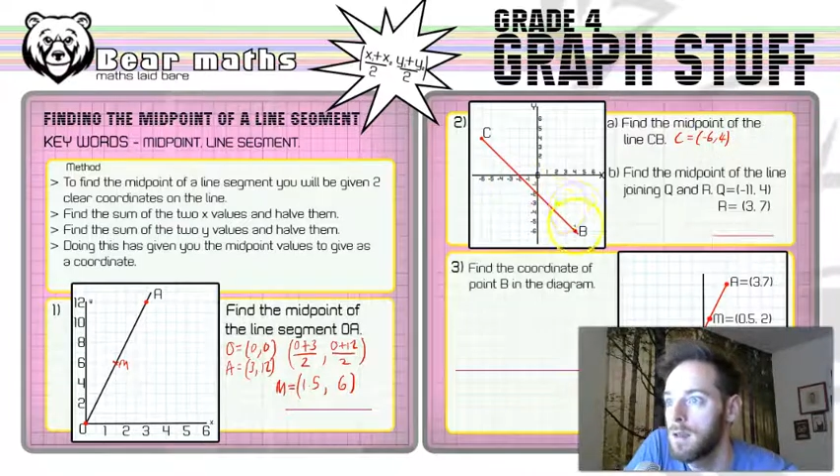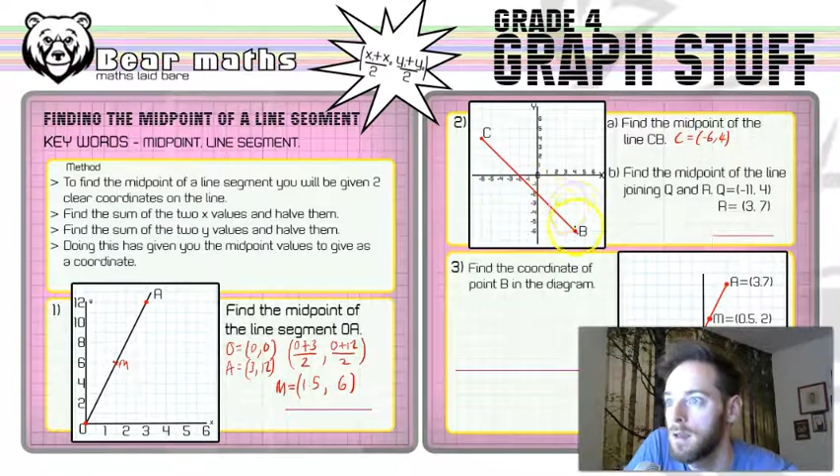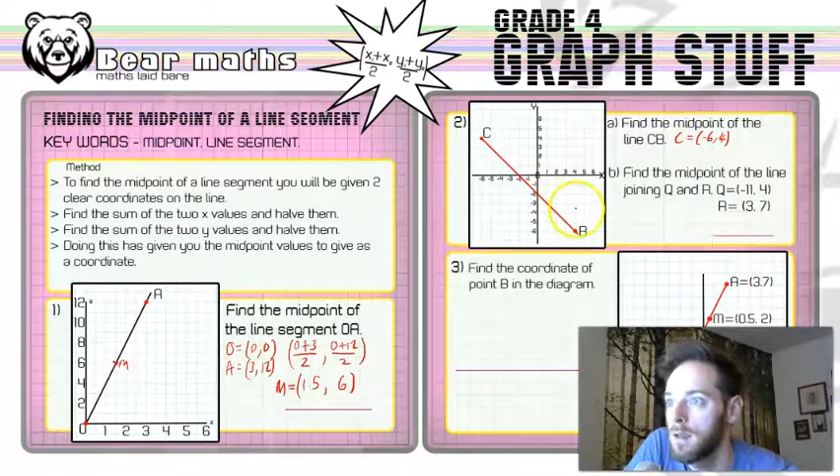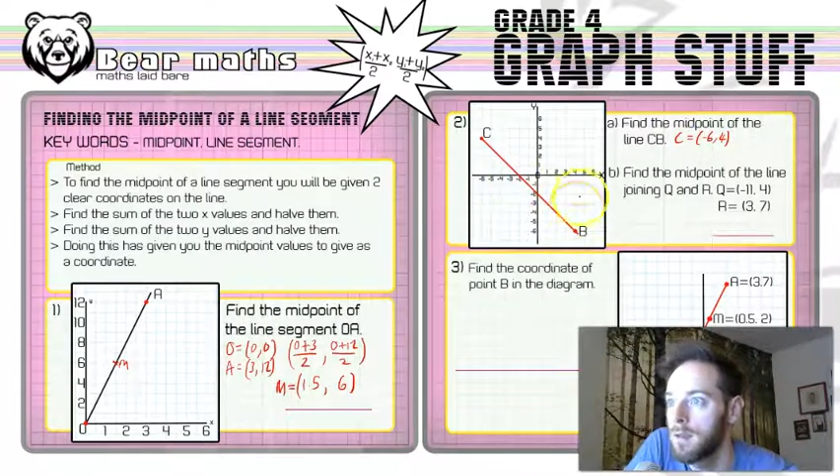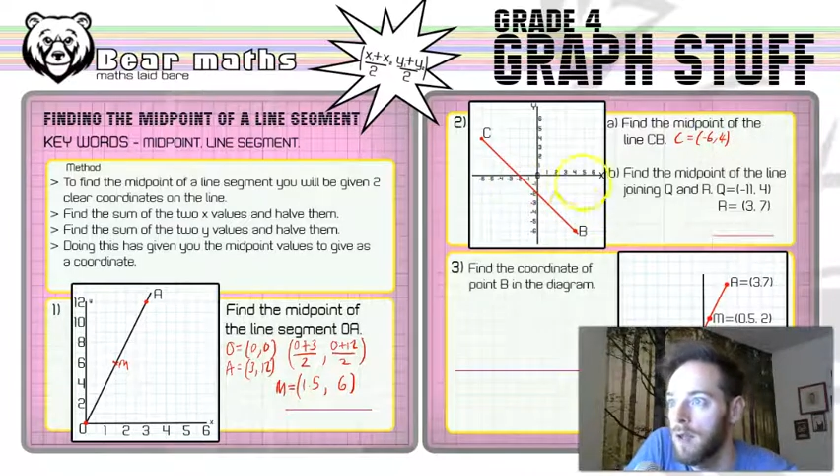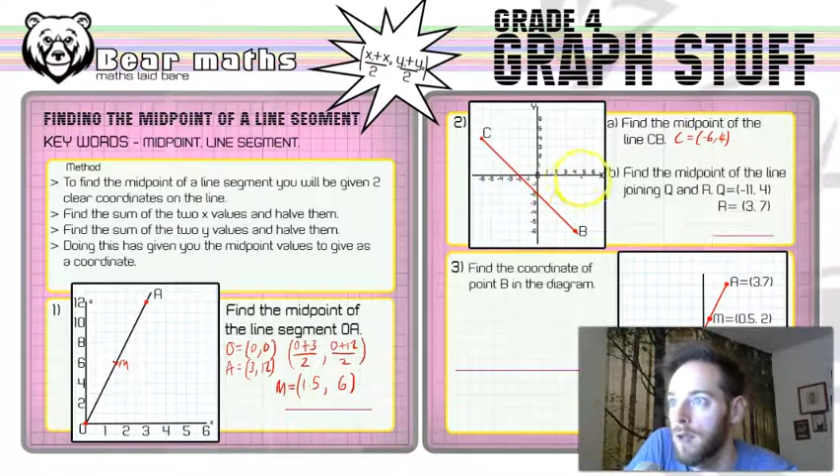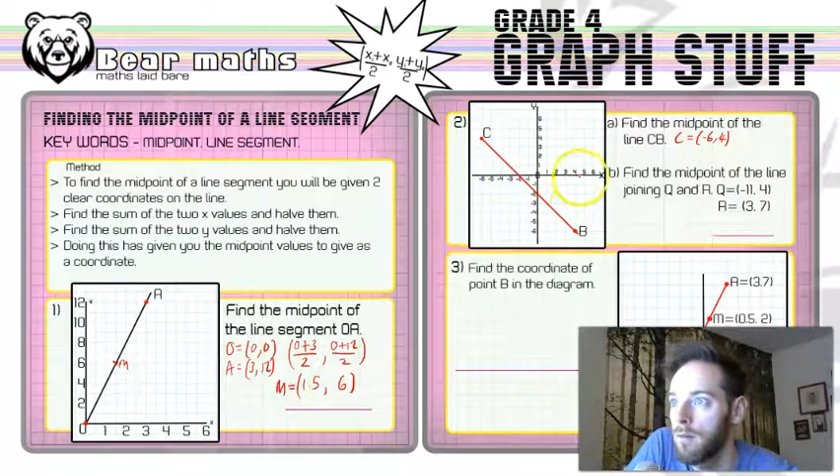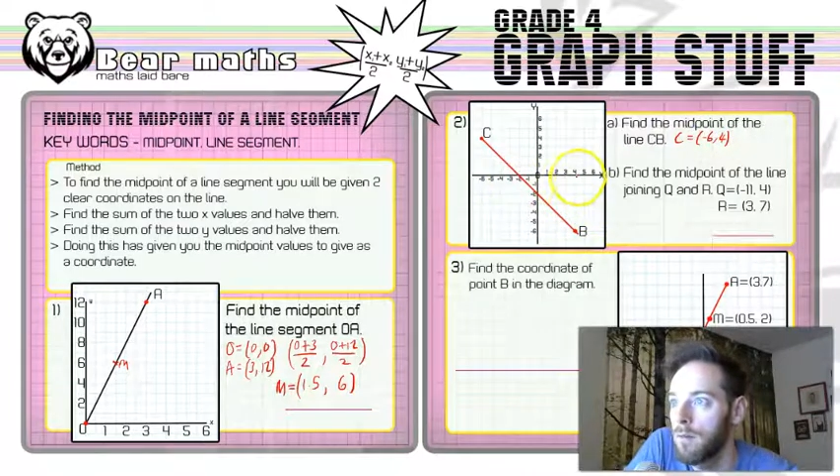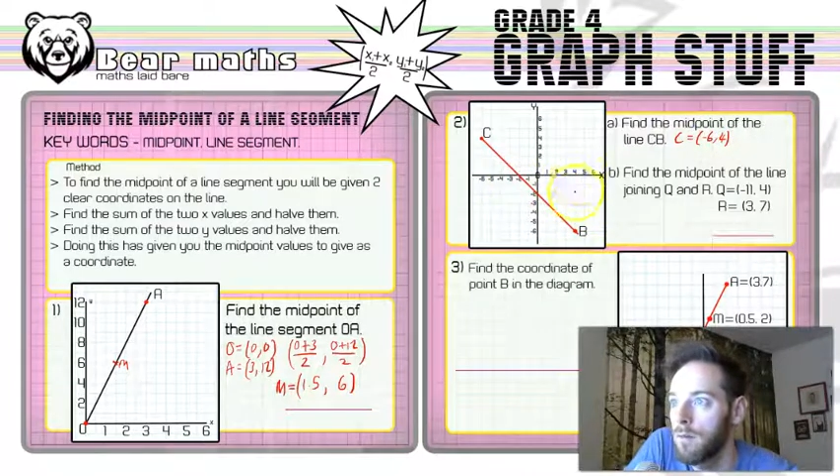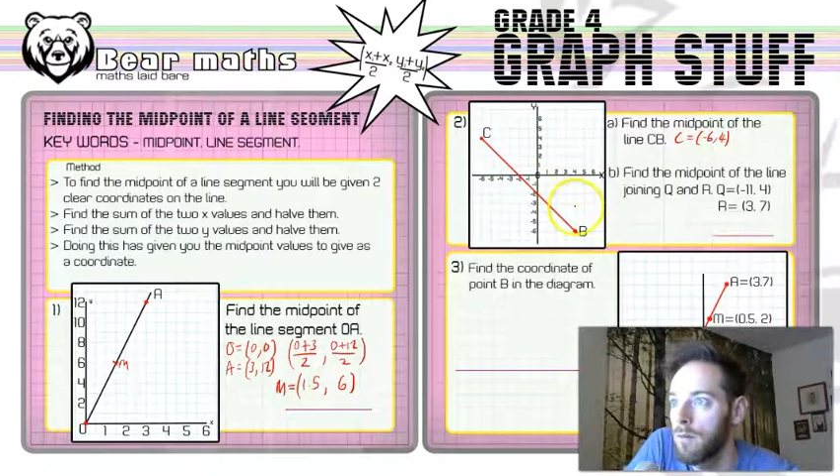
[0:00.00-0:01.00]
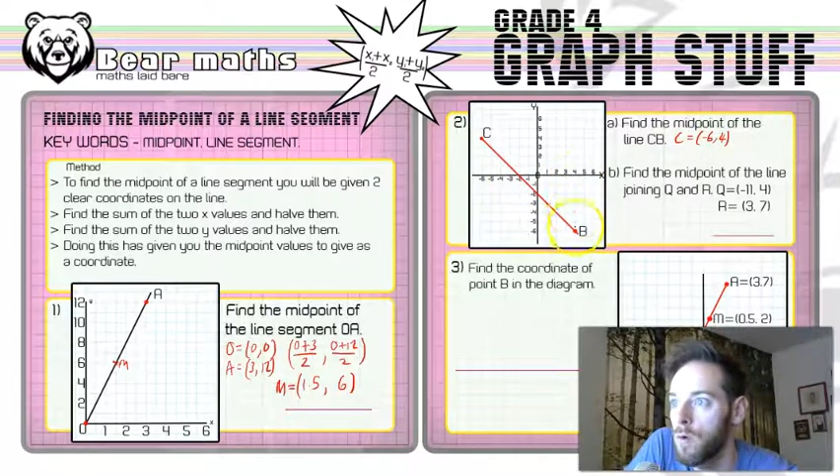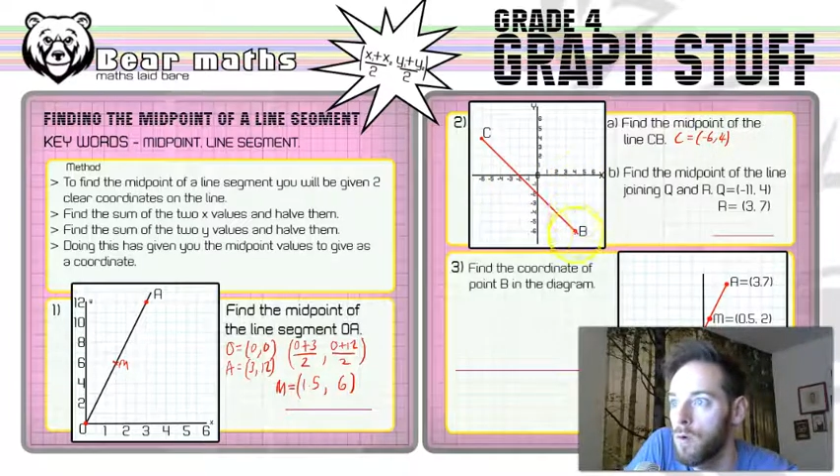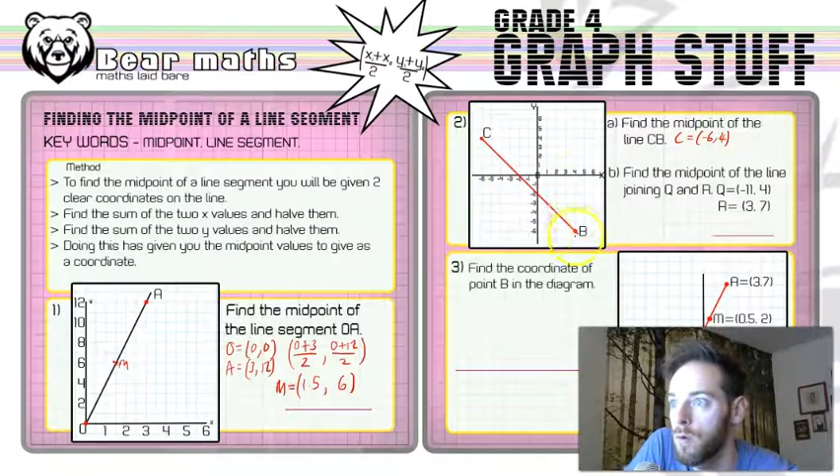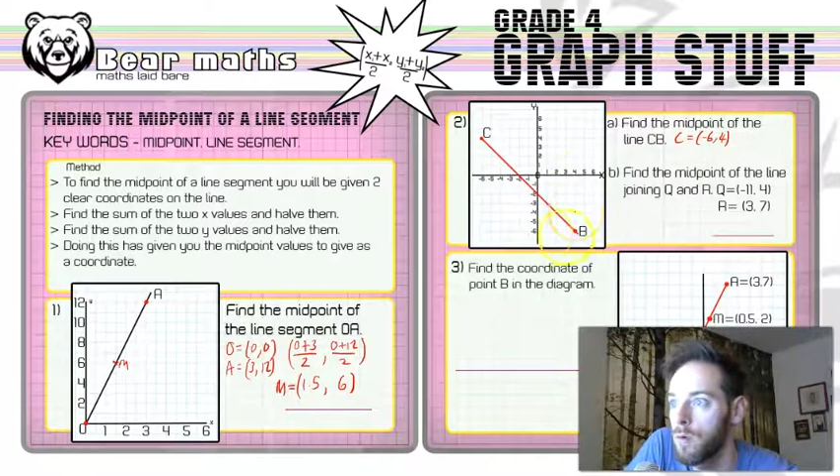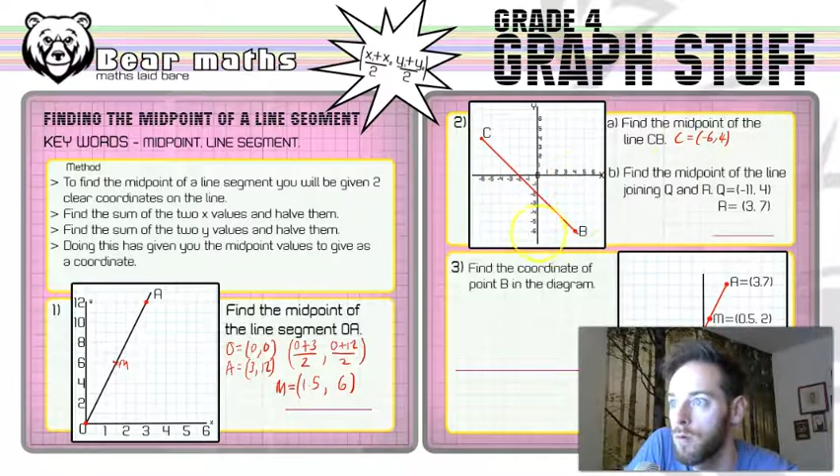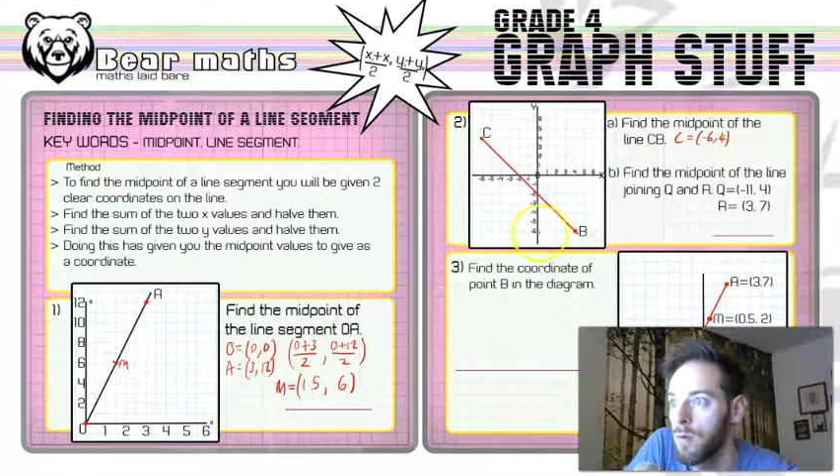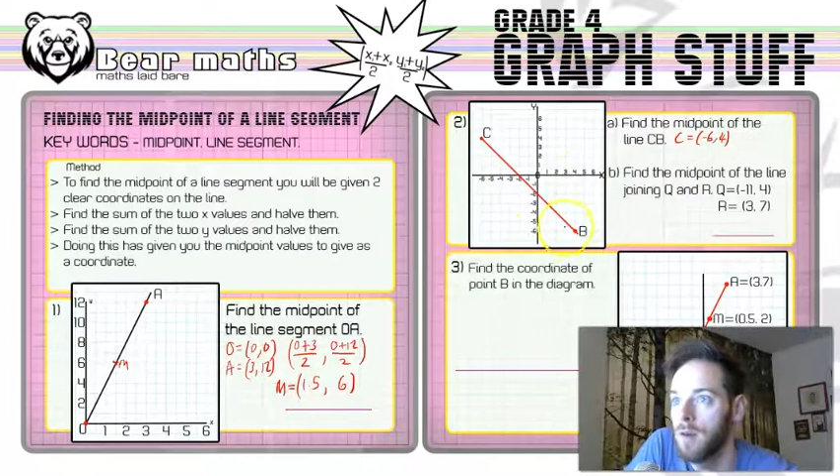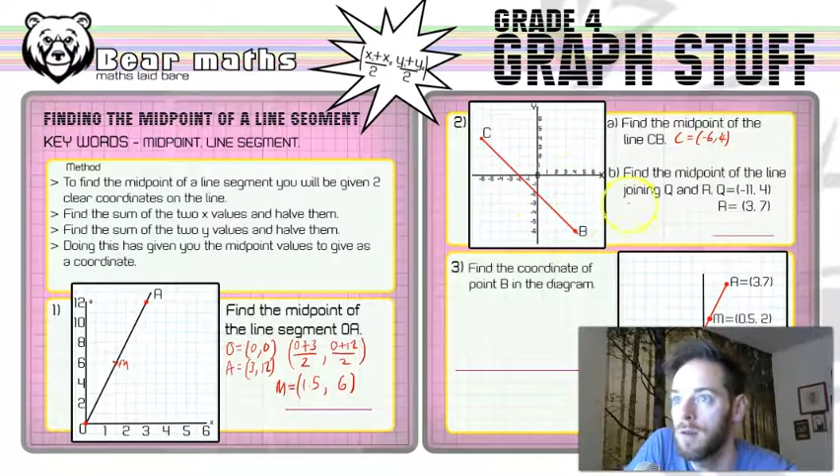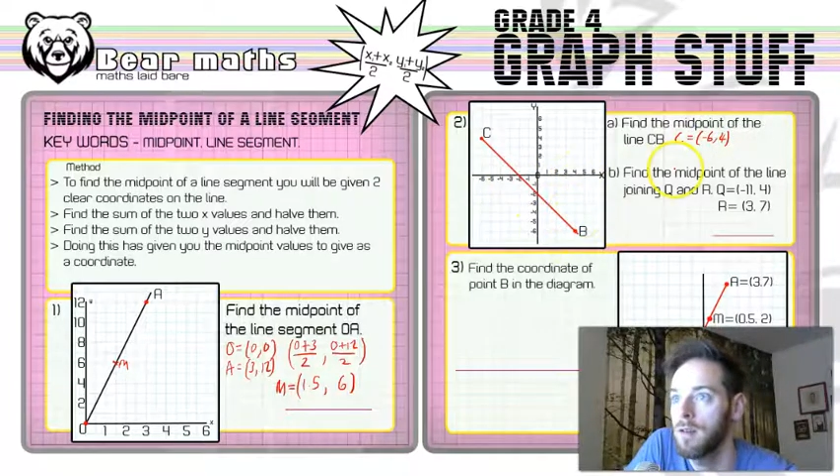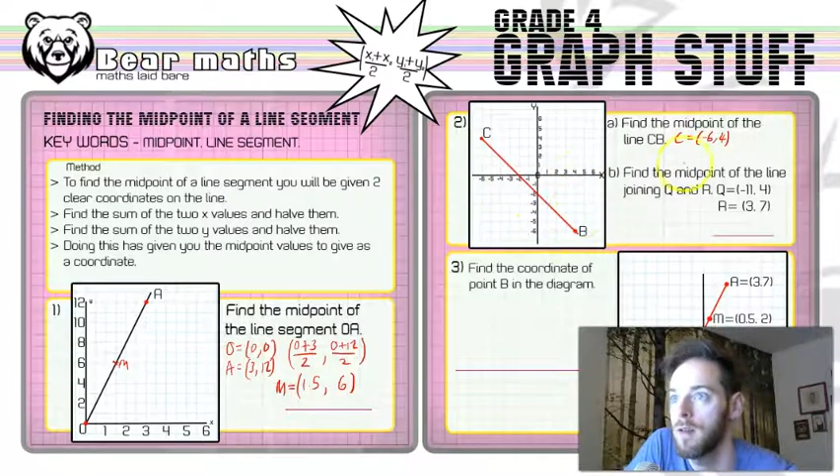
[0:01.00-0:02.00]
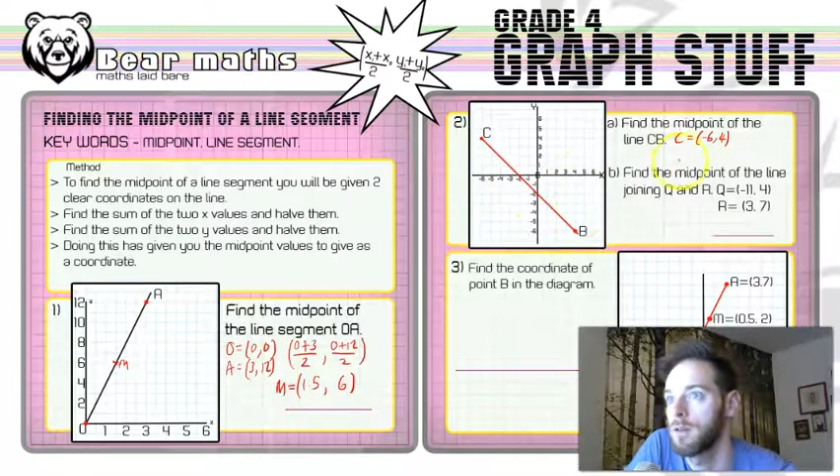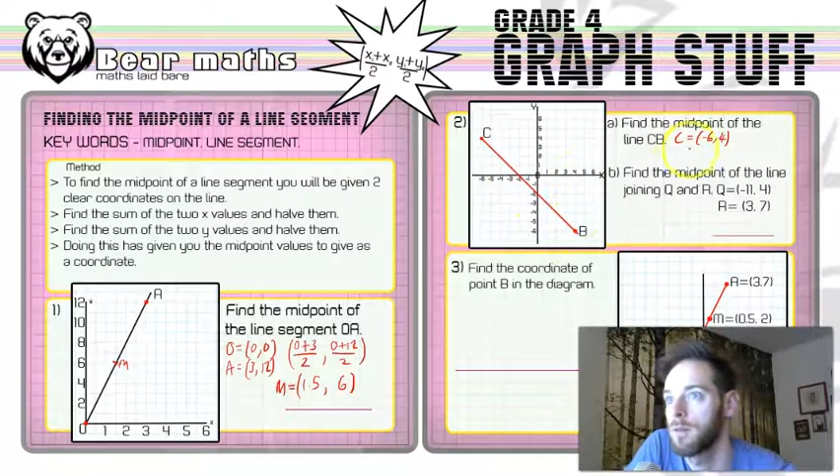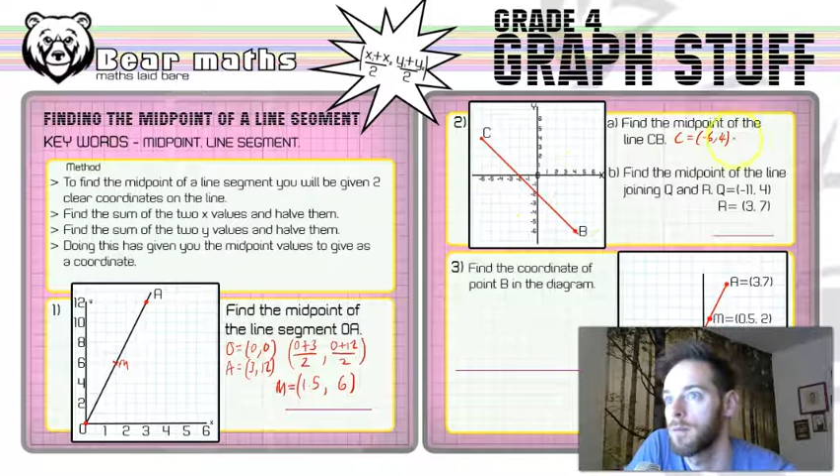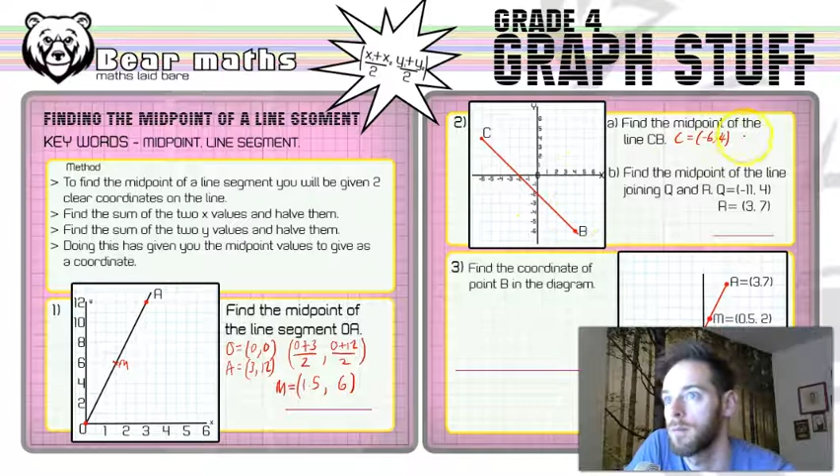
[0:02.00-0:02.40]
is at 4 minus 6.